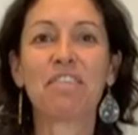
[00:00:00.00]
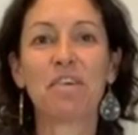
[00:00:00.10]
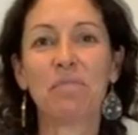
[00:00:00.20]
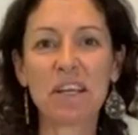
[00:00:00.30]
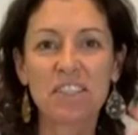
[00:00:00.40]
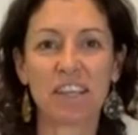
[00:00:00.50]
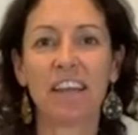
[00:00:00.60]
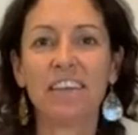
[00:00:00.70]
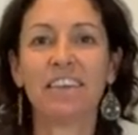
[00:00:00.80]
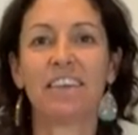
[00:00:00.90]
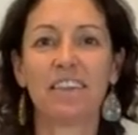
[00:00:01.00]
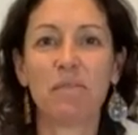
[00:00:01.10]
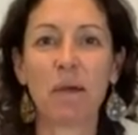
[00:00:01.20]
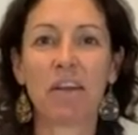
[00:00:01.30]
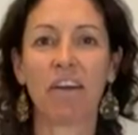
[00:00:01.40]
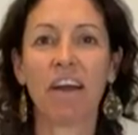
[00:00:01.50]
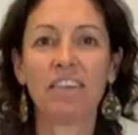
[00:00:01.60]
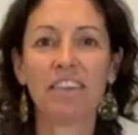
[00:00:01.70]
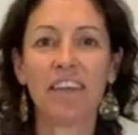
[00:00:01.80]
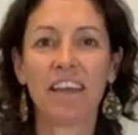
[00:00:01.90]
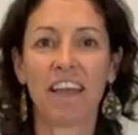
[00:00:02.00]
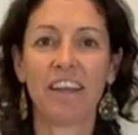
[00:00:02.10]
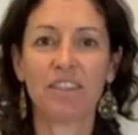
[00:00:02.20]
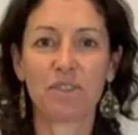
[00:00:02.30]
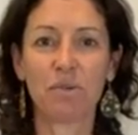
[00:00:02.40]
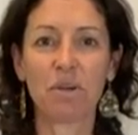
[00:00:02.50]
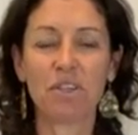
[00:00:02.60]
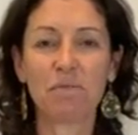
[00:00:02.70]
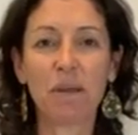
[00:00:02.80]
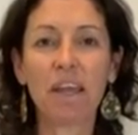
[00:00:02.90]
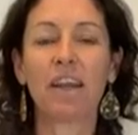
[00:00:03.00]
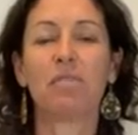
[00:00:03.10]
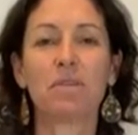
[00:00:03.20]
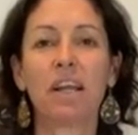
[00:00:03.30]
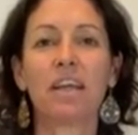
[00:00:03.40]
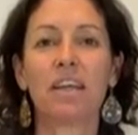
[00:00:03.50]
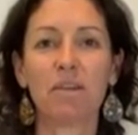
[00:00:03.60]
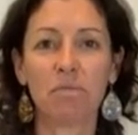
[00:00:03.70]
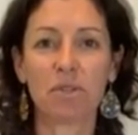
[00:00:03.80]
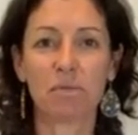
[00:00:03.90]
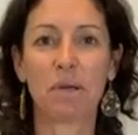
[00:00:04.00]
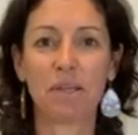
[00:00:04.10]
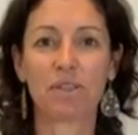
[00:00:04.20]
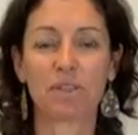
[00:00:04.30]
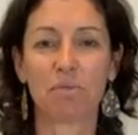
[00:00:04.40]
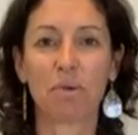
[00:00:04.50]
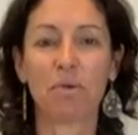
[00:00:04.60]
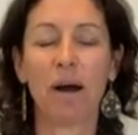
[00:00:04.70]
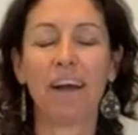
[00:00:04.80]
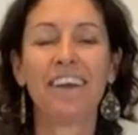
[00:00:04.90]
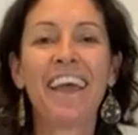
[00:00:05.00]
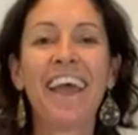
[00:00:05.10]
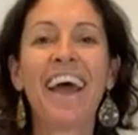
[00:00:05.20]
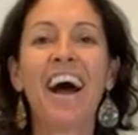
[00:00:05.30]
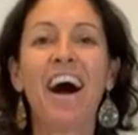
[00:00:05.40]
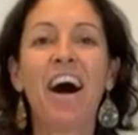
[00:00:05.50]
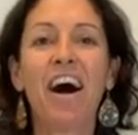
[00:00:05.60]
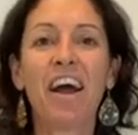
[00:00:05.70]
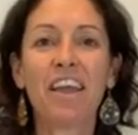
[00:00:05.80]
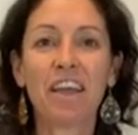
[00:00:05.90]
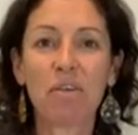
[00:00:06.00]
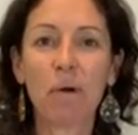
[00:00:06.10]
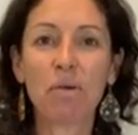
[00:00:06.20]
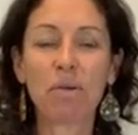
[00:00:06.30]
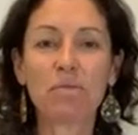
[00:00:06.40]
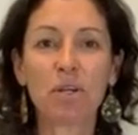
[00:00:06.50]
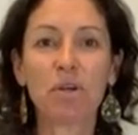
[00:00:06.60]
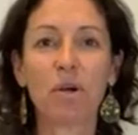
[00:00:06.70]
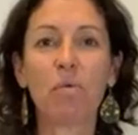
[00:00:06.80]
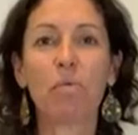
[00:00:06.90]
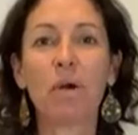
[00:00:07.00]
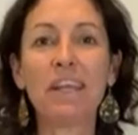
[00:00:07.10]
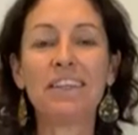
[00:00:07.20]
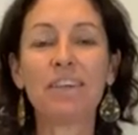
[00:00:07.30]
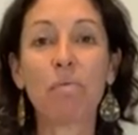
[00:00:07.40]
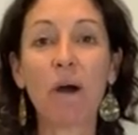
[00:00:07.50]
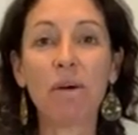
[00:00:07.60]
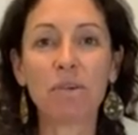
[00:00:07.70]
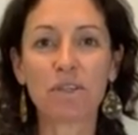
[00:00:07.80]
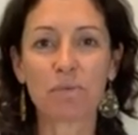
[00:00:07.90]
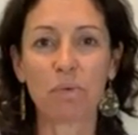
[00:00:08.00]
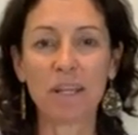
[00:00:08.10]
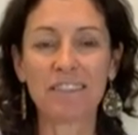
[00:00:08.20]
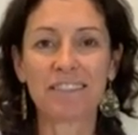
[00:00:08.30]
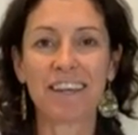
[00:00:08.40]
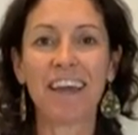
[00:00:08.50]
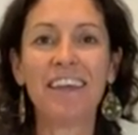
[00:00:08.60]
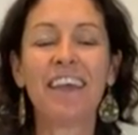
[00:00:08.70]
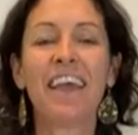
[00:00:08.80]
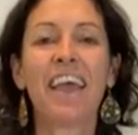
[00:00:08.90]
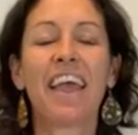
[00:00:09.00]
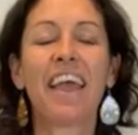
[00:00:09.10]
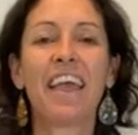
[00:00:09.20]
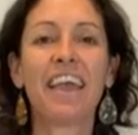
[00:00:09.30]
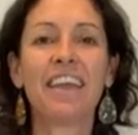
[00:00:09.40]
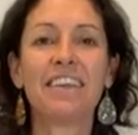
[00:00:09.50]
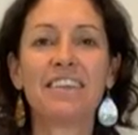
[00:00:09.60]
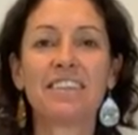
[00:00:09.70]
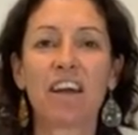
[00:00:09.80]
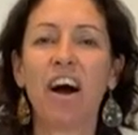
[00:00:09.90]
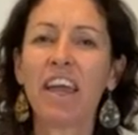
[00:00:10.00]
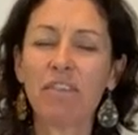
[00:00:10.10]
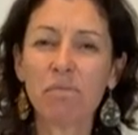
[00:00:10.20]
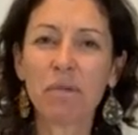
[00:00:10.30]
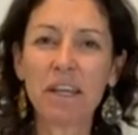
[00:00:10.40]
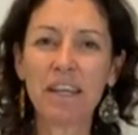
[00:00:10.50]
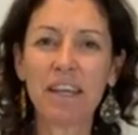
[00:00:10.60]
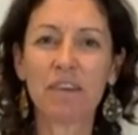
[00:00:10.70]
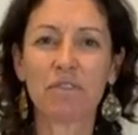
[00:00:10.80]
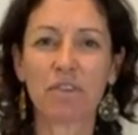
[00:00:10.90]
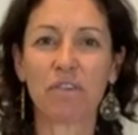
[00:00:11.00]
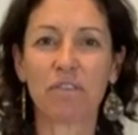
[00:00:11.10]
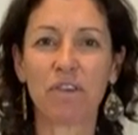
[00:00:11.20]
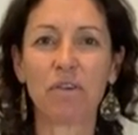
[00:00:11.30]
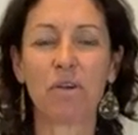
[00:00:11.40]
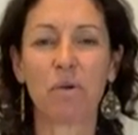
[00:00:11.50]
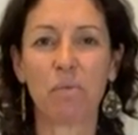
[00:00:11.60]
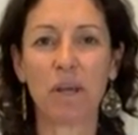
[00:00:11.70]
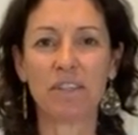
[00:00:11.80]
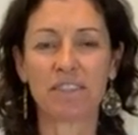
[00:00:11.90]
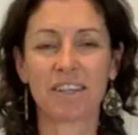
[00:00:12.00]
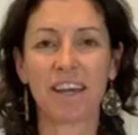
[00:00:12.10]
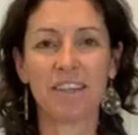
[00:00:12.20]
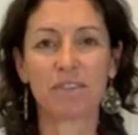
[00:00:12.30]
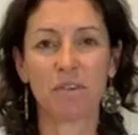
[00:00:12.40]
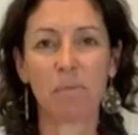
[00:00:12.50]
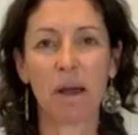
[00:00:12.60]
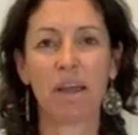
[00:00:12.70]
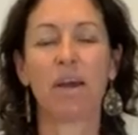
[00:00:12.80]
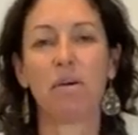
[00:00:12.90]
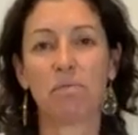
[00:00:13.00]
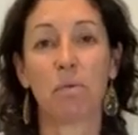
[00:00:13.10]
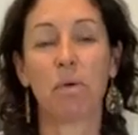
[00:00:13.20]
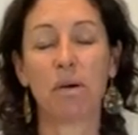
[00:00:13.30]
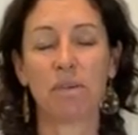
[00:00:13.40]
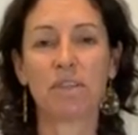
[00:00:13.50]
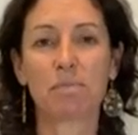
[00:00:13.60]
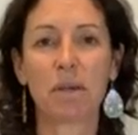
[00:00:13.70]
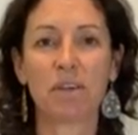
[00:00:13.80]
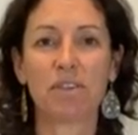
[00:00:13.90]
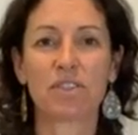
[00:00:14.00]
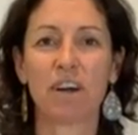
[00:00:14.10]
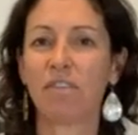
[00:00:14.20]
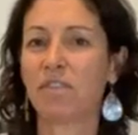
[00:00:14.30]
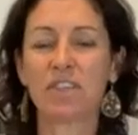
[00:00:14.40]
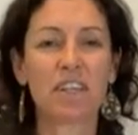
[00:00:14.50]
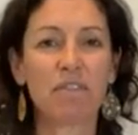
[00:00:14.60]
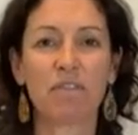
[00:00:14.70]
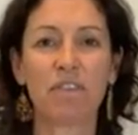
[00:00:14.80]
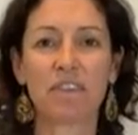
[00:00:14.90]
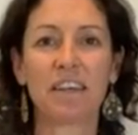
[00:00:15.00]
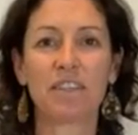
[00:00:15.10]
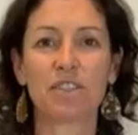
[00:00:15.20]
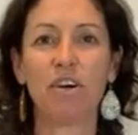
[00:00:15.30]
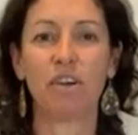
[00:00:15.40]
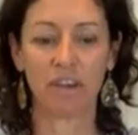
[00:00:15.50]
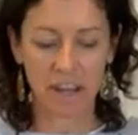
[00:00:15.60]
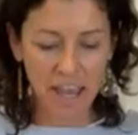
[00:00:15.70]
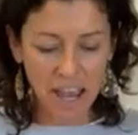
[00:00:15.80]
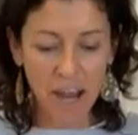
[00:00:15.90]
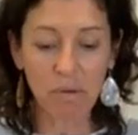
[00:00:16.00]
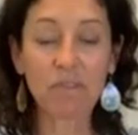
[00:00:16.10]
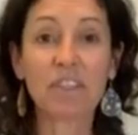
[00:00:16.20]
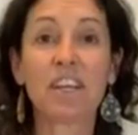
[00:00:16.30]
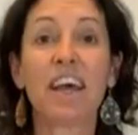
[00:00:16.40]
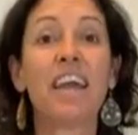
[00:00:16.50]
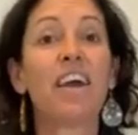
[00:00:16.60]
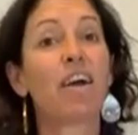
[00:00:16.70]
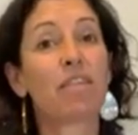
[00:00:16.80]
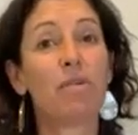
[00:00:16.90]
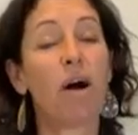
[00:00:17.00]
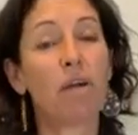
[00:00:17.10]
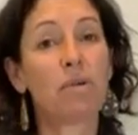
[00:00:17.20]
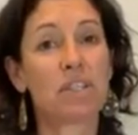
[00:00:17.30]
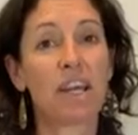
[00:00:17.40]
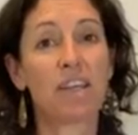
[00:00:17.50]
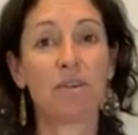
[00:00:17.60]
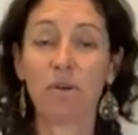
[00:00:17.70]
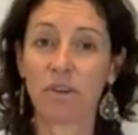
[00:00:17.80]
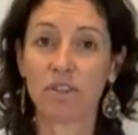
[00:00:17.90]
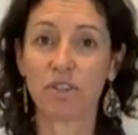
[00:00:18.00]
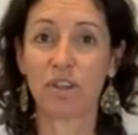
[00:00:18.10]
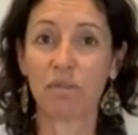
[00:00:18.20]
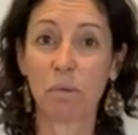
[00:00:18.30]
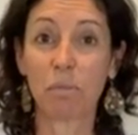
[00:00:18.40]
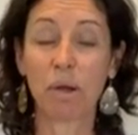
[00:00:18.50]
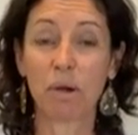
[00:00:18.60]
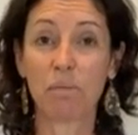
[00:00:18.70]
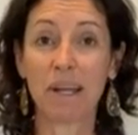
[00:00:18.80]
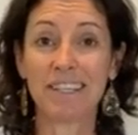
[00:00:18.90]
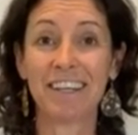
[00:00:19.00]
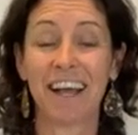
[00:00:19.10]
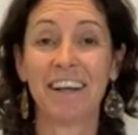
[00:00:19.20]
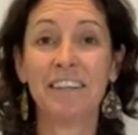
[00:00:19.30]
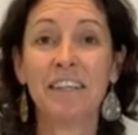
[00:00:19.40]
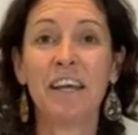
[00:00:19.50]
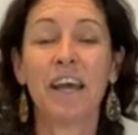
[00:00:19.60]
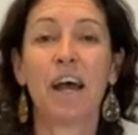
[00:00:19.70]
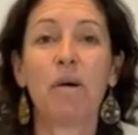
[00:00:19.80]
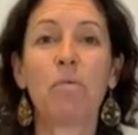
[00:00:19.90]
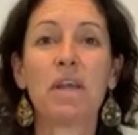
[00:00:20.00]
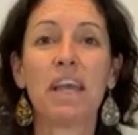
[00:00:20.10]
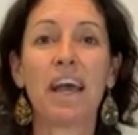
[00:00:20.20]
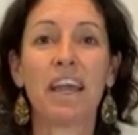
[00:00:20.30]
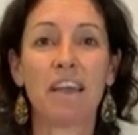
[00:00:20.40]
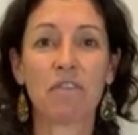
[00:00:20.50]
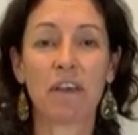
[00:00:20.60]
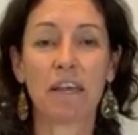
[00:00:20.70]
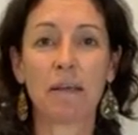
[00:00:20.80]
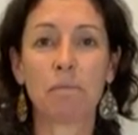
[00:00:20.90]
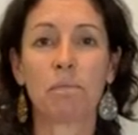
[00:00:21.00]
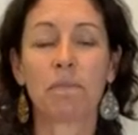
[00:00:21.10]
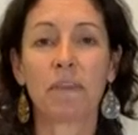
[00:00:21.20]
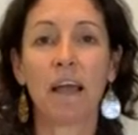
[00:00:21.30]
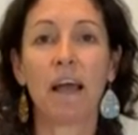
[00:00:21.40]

I have got my son in the background and he's talking to me and I'm telling him to be super quiet. Welcome to Wellness Wednesday, and I haven't been here for a few Wednesdays for my wellness because I've just had things on. However, today I thought I would take you on a journey of preparing my dinner. We are having